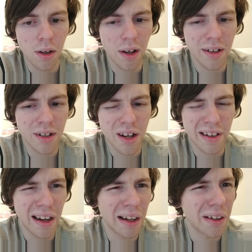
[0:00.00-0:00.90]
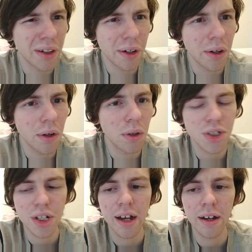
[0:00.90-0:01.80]
Like that young girl,
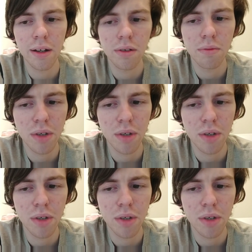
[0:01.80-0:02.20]
she had it,